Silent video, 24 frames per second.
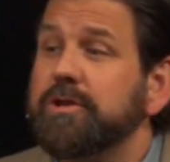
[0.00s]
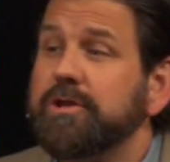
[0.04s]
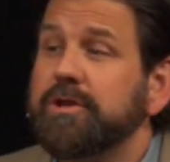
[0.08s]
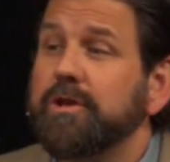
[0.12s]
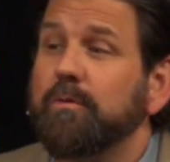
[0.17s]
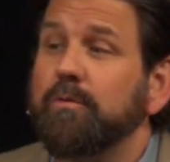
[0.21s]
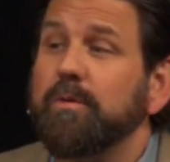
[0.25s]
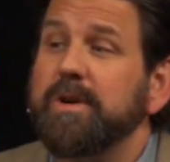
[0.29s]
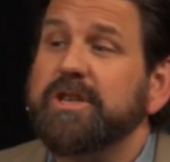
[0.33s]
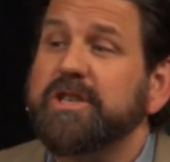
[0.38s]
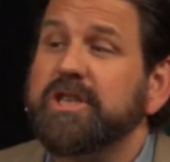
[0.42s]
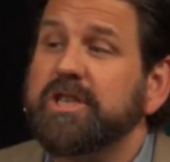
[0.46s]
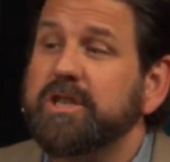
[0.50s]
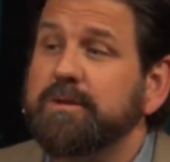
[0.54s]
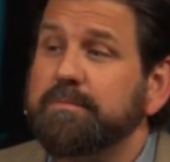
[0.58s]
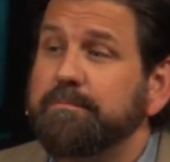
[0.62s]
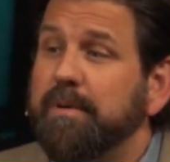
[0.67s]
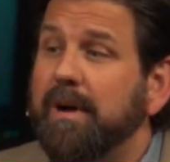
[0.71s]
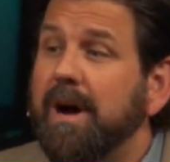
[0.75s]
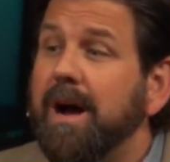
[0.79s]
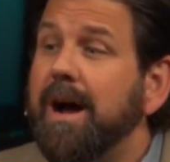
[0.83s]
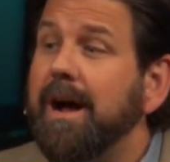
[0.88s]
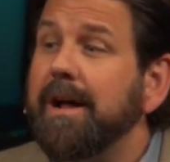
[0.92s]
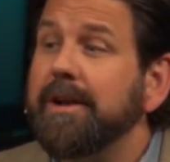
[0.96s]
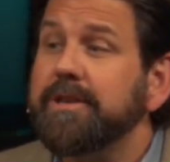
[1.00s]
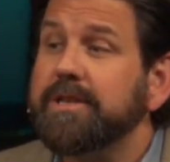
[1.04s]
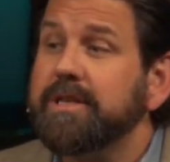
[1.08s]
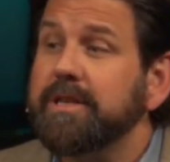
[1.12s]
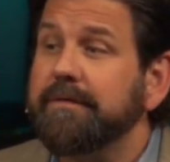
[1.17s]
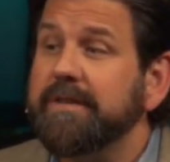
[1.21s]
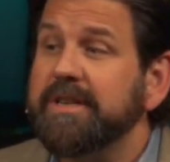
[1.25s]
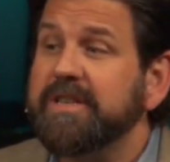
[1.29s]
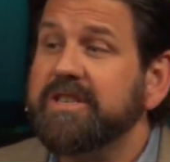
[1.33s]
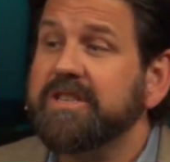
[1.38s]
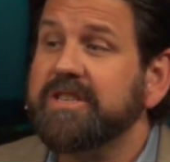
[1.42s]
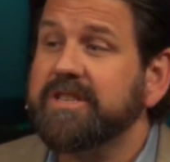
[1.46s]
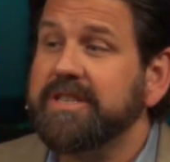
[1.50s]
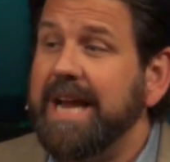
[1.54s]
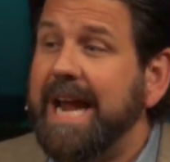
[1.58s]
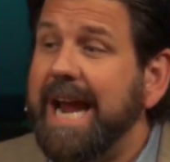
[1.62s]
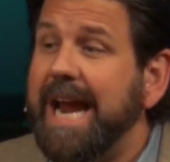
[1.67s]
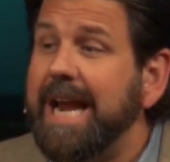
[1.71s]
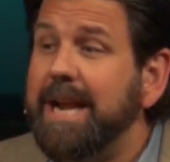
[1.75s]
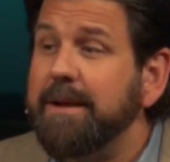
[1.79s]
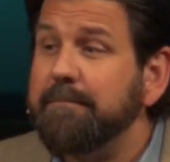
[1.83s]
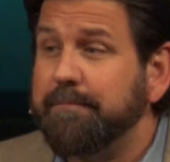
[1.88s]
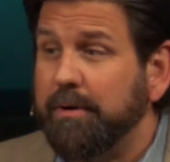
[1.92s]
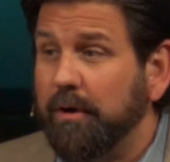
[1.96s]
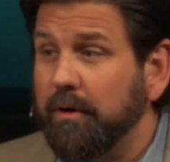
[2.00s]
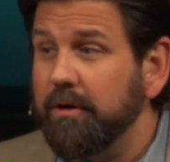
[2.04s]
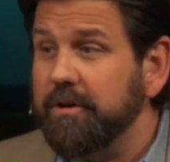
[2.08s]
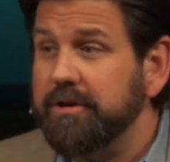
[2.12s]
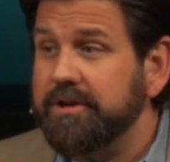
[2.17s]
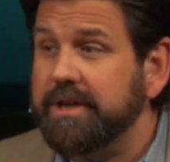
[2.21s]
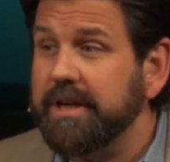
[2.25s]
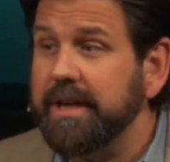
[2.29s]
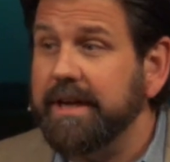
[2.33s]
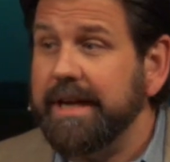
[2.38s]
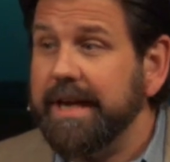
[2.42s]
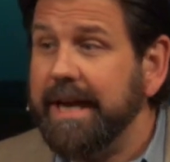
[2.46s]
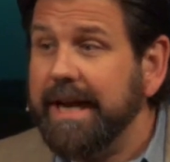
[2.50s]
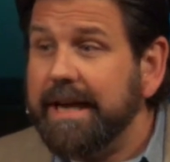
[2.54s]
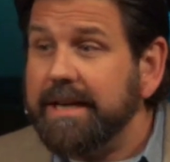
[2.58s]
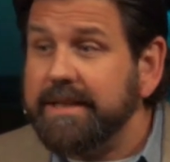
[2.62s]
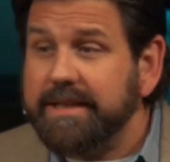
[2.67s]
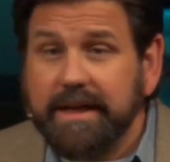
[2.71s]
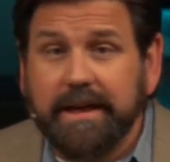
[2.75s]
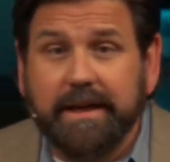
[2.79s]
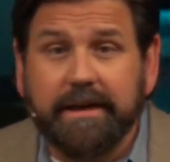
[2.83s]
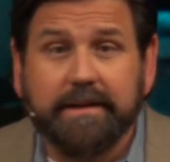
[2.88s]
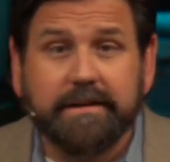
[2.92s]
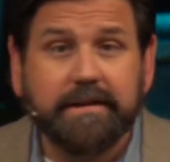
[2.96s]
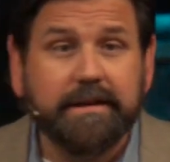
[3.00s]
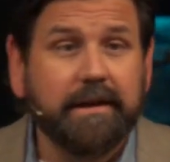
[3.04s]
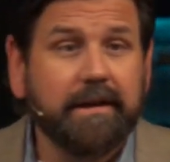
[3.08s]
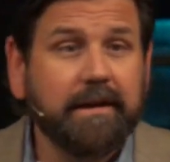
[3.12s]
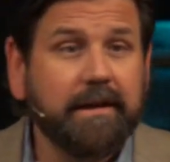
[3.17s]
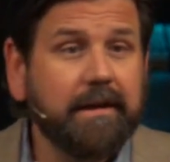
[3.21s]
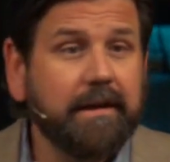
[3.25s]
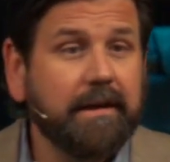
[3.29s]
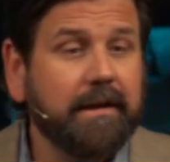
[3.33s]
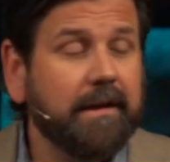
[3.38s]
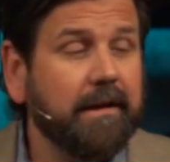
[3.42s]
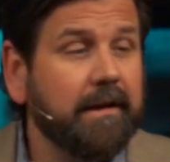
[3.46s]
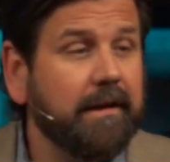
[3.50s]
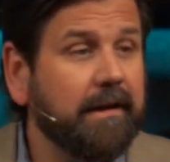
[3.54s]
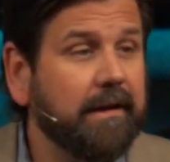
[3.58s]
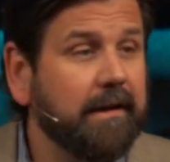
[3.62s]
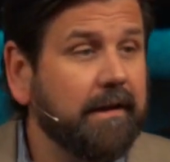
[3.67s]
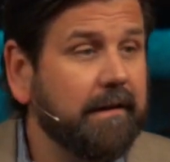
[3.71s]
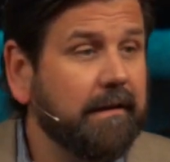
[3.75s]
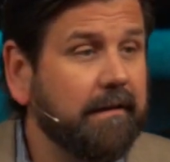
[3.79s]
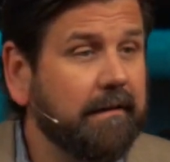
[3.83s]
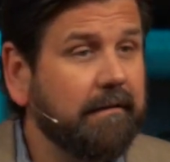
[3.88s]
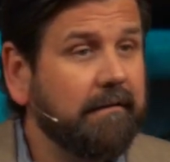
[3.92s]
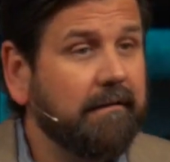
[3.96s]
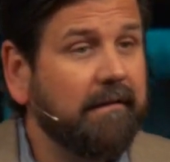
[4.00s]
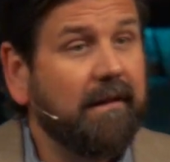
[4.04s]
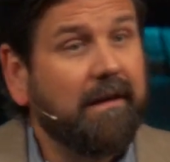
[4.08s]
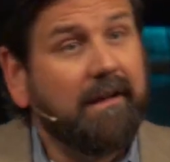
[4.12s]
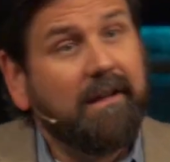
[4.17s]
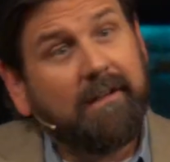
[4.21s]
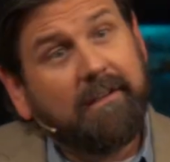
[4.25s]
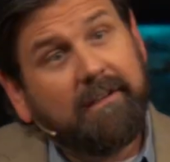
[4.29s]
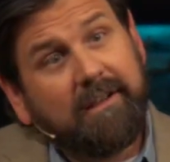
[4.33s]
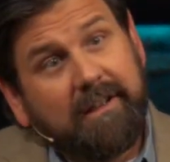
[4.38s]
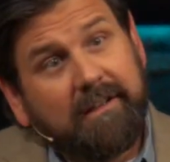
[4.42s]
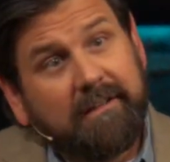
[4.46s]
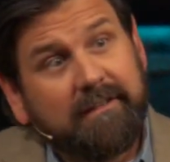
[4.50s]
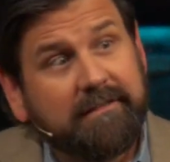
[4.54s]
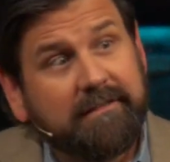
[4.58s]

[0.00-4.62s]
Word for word: the response of a sane person isn't, ah.